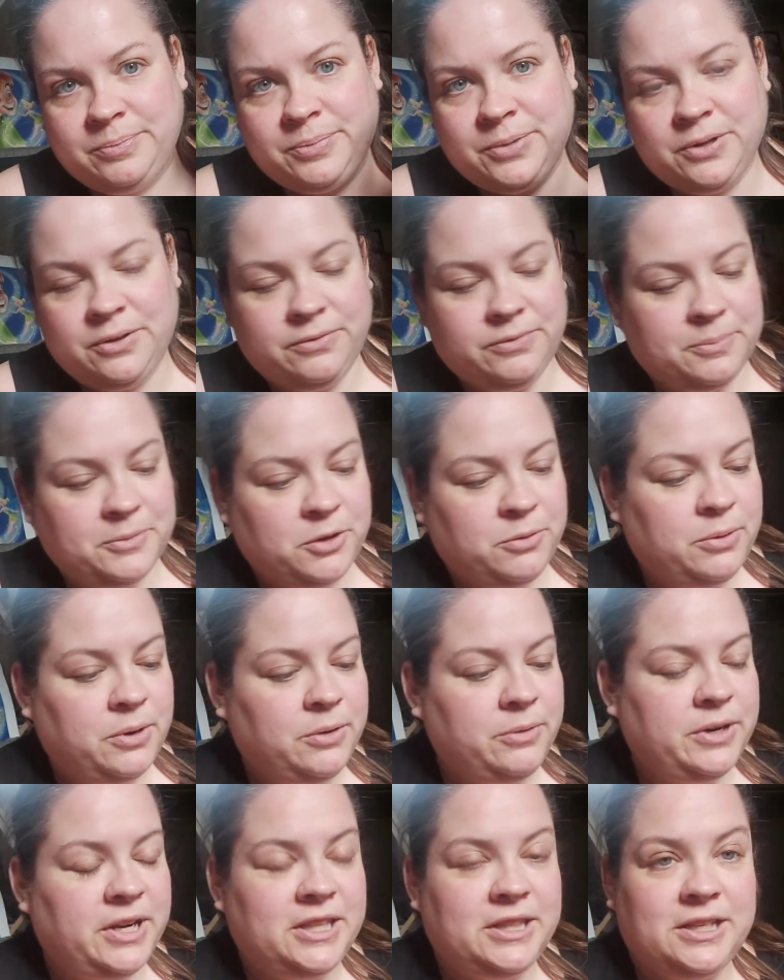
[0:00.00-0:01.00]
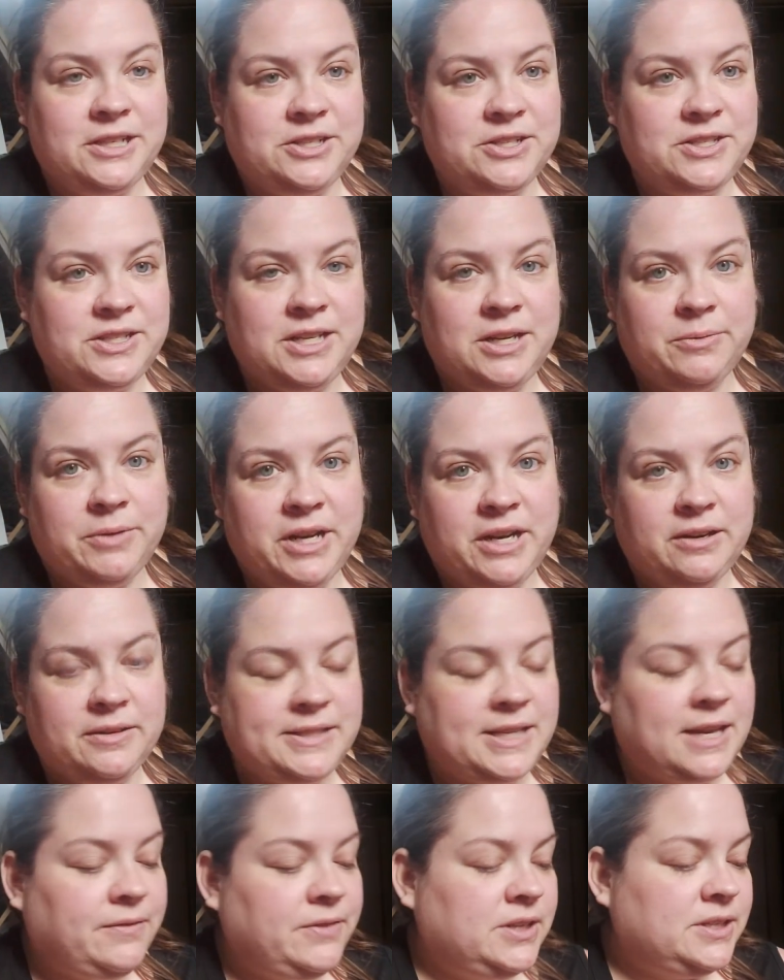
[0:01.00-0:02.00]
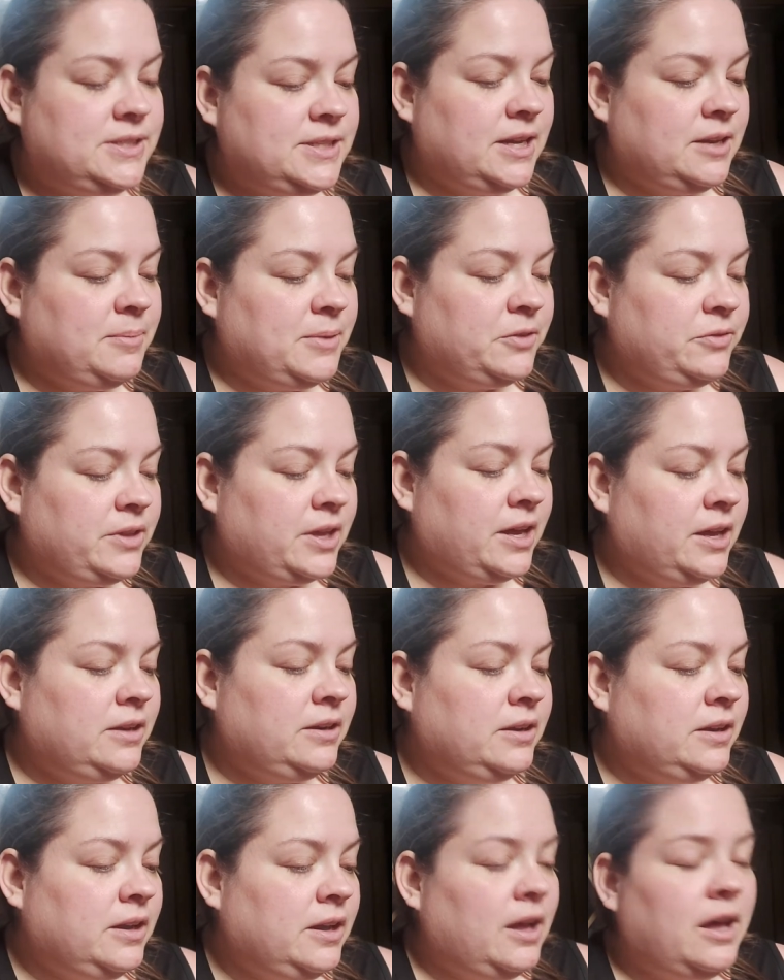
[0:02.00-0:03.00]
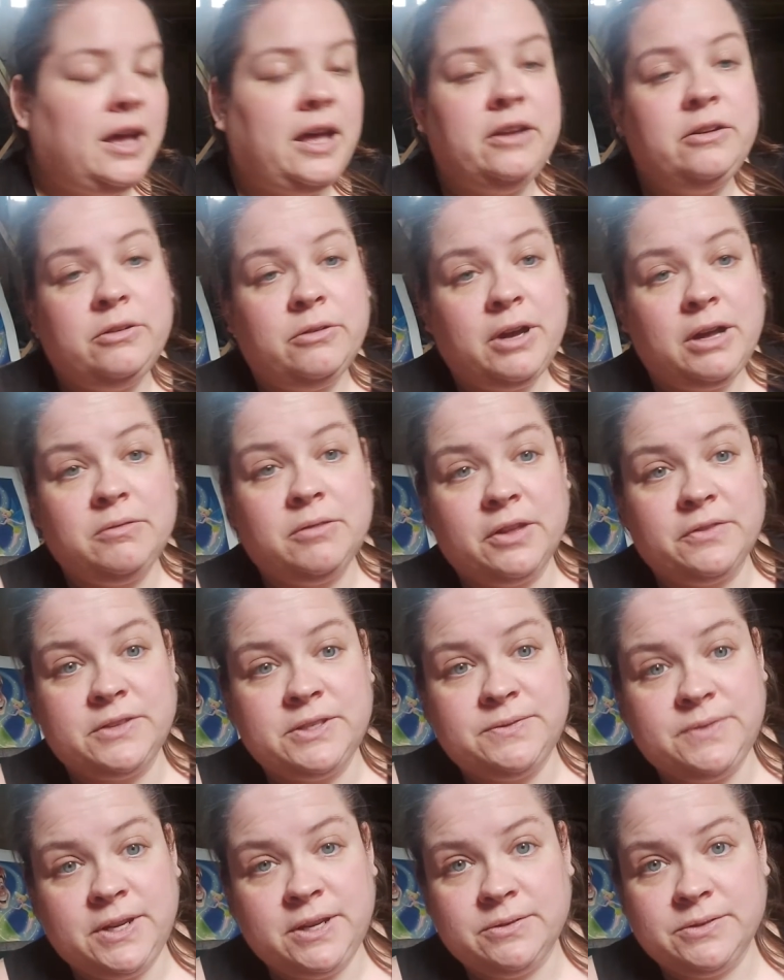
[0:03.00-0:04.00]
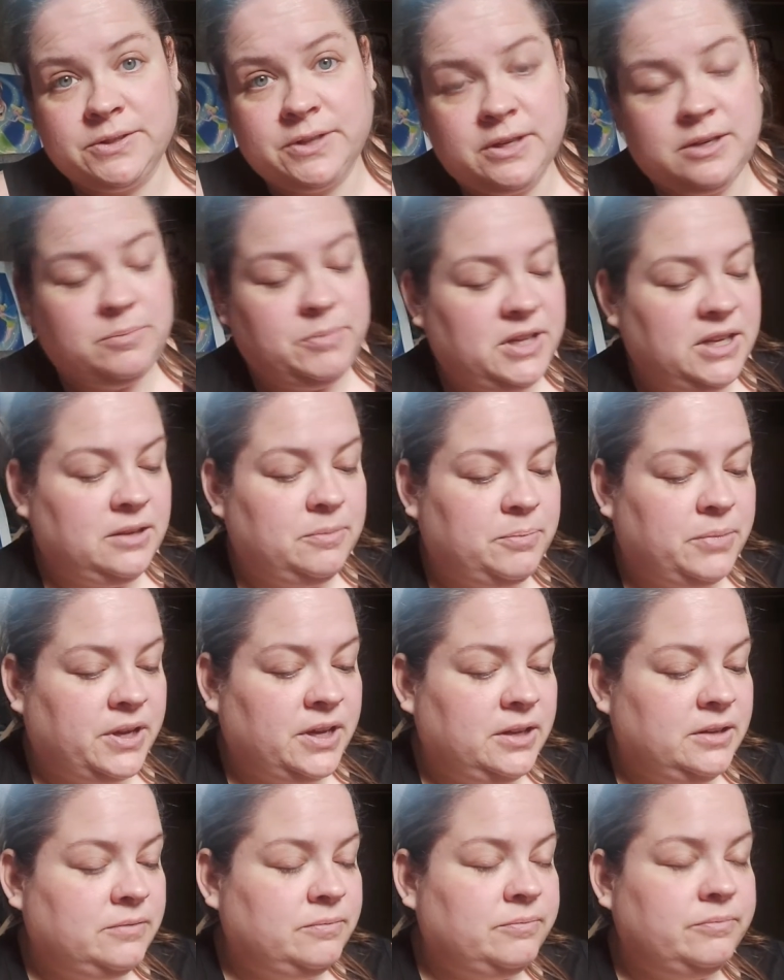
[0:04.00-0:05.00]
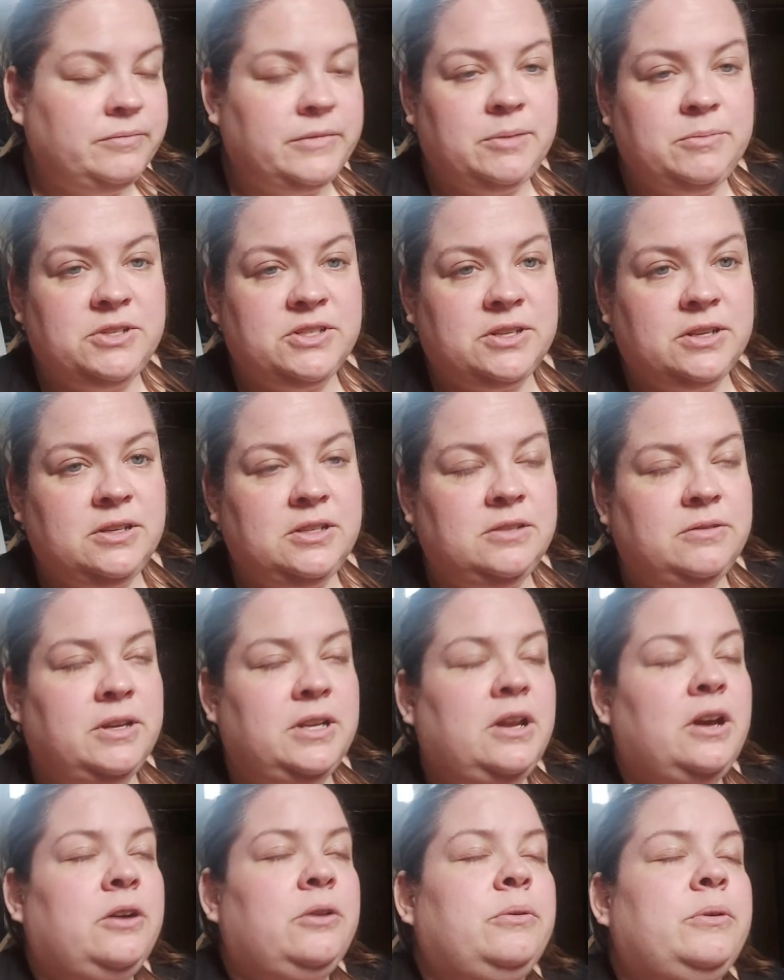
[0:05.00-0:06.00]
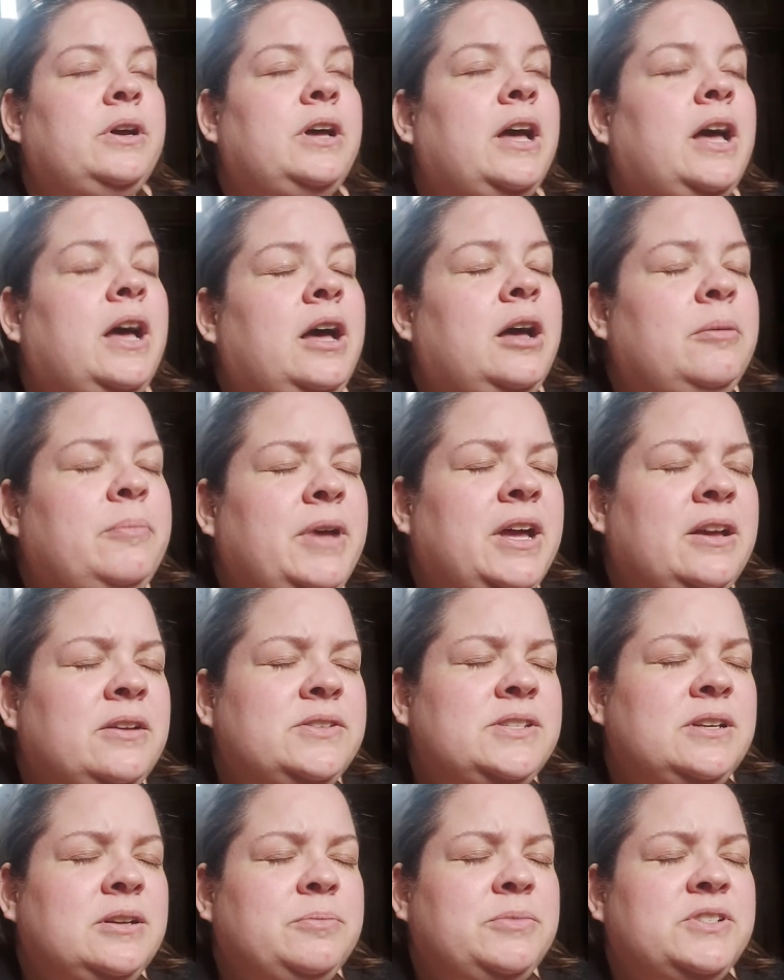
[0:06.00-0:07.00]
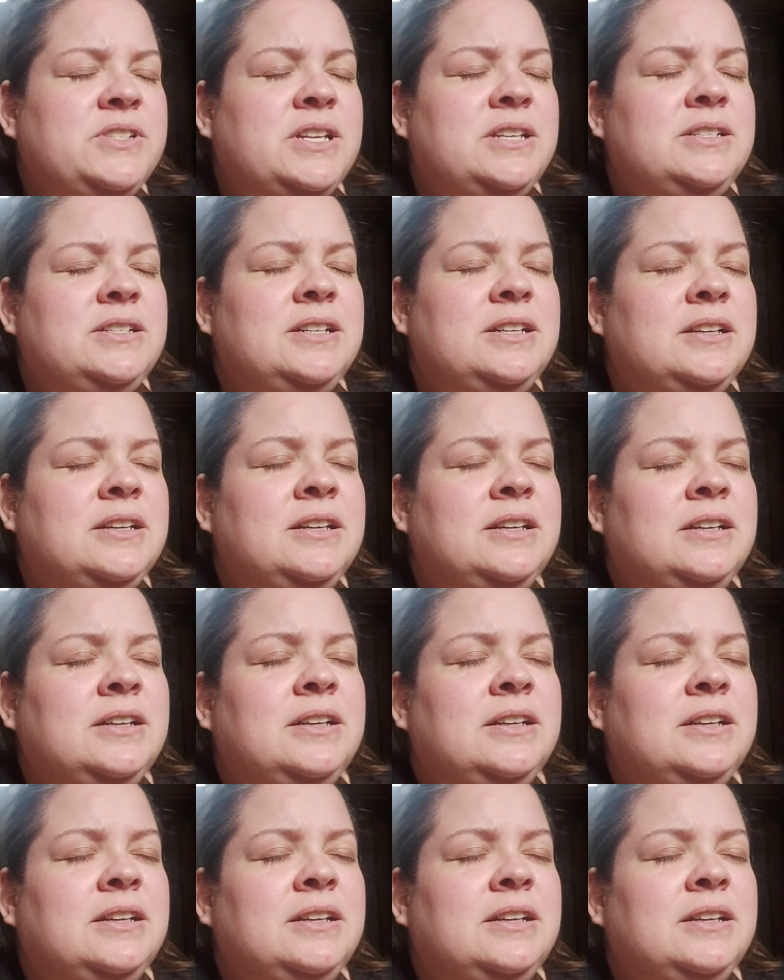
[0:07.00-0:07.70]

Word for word: pull from a quote and then just hear what Eric's having to say about that. I don't know how long this video is going to be, but I'm just going to do it. Oh, um, how's Eric presenting?